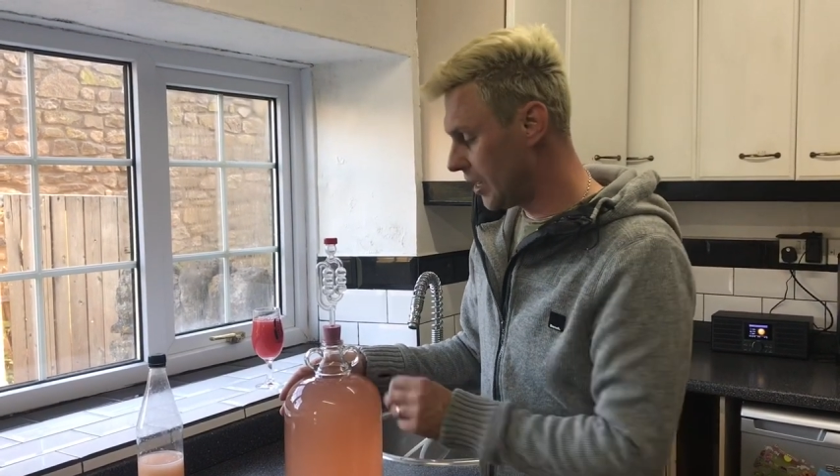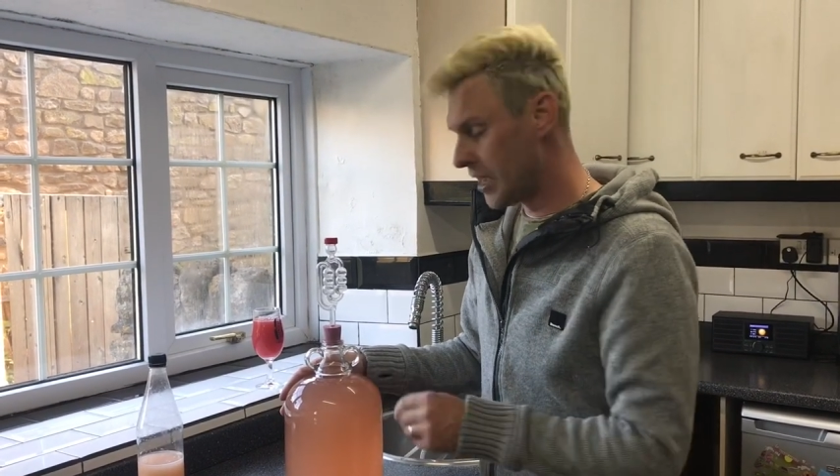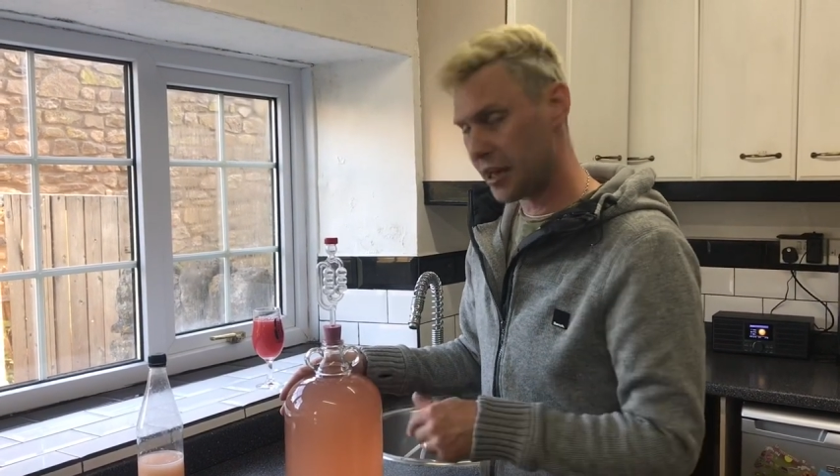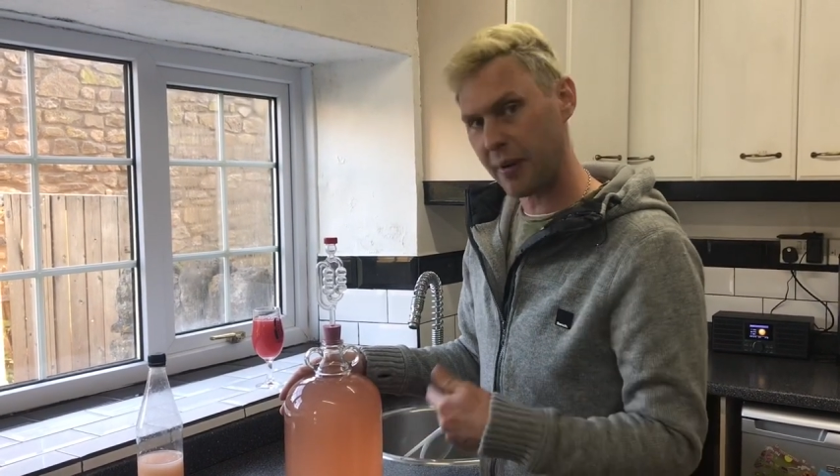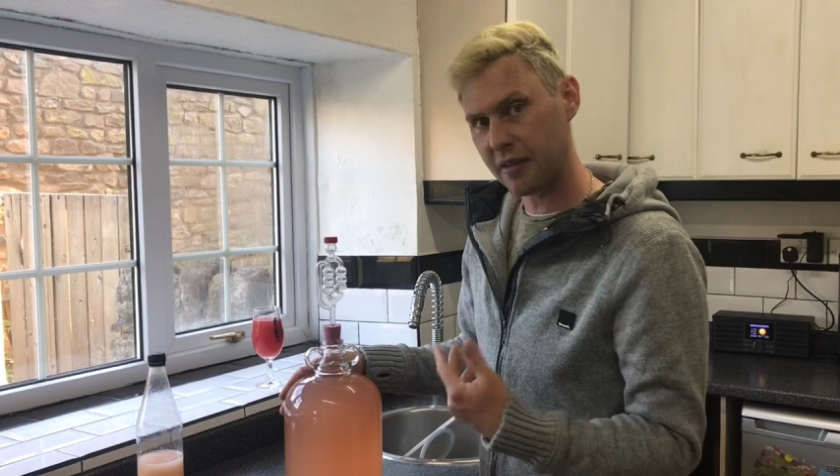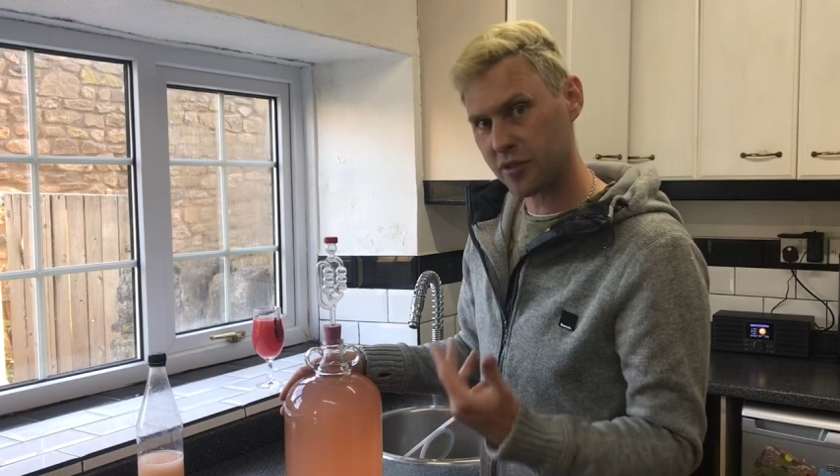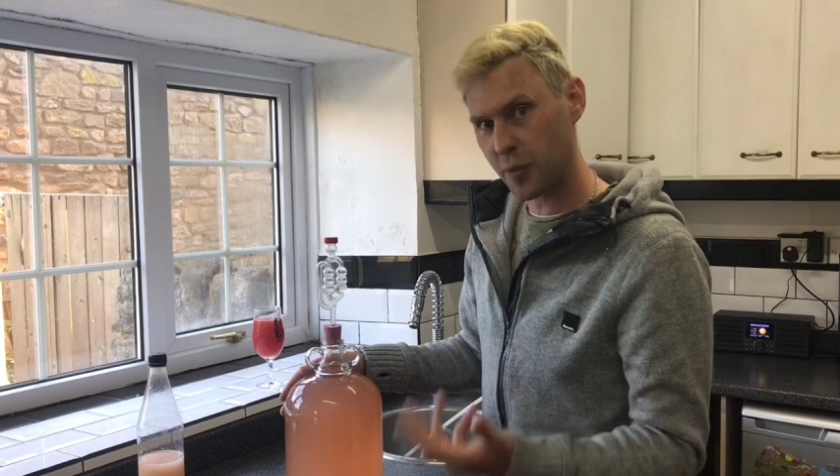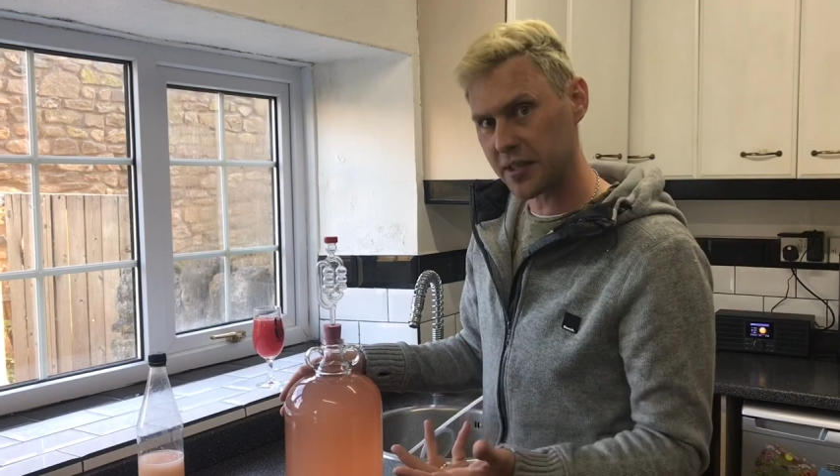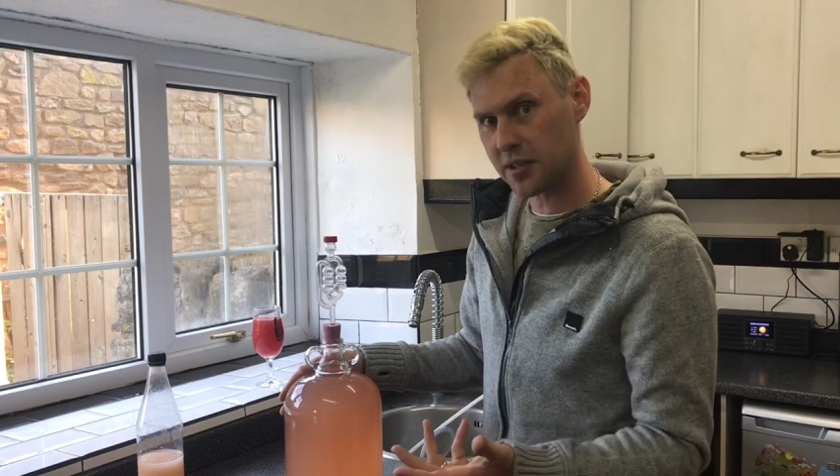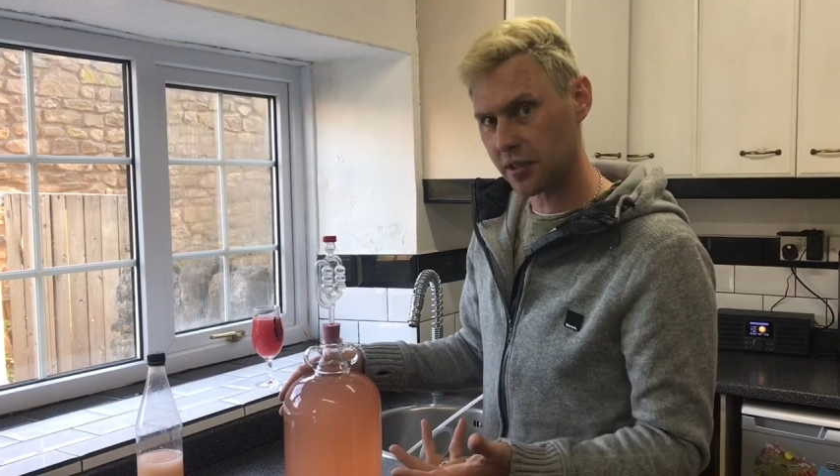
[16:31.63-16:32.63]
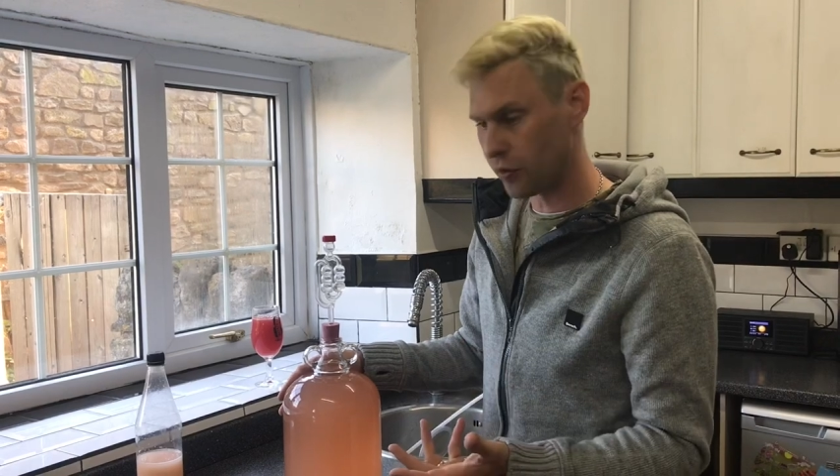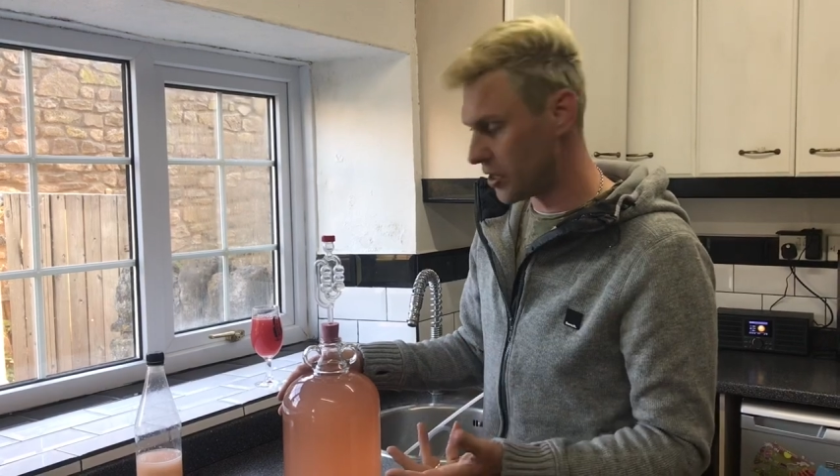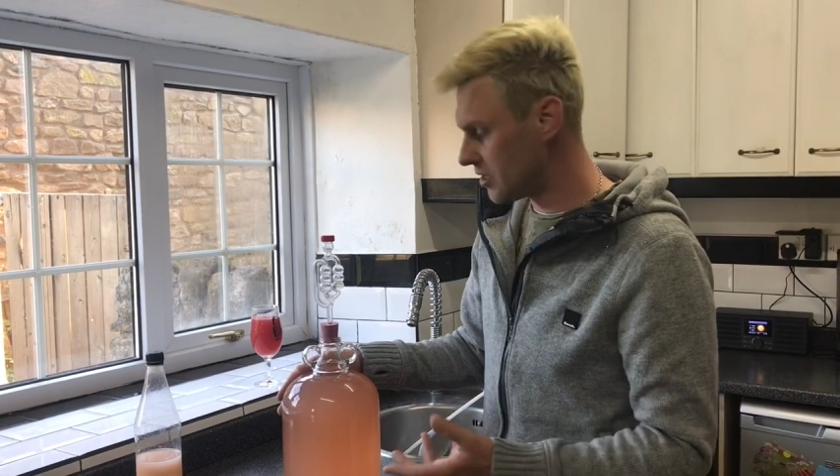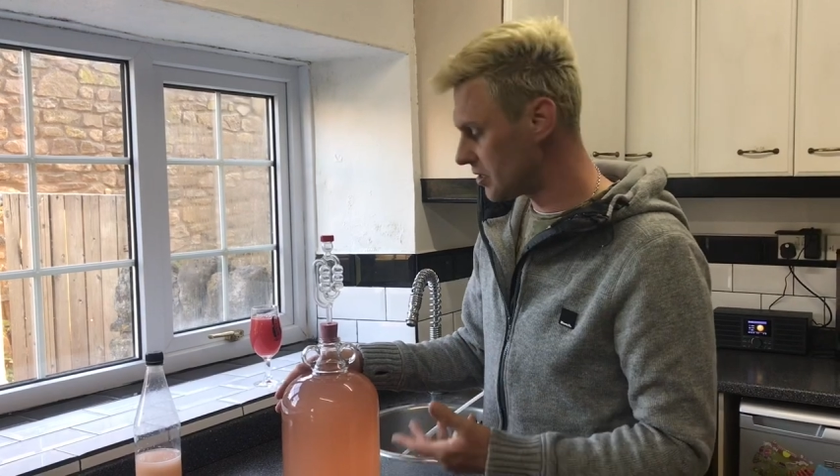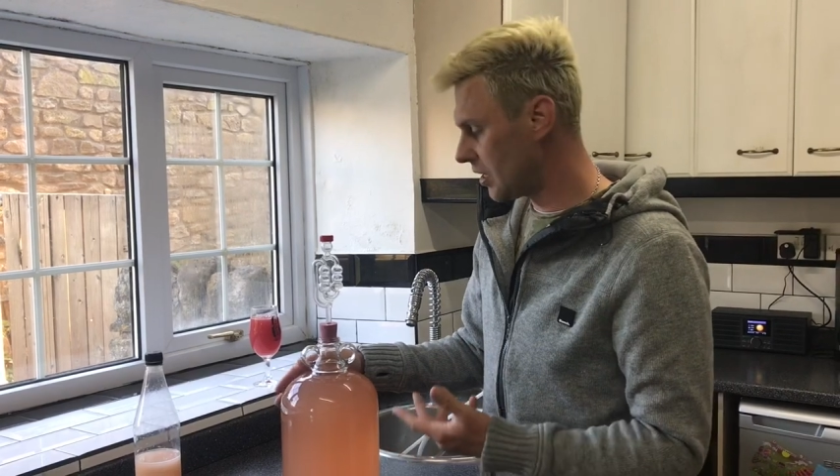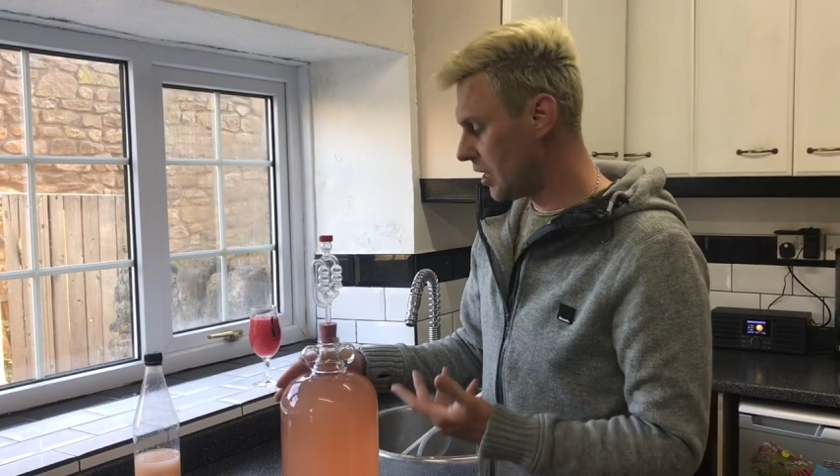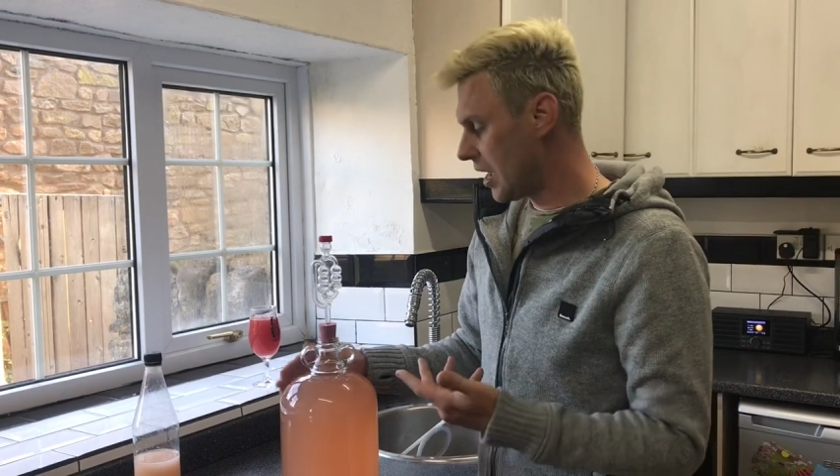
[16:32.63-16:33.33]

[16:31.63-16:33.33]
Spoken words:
at about 20 degrees.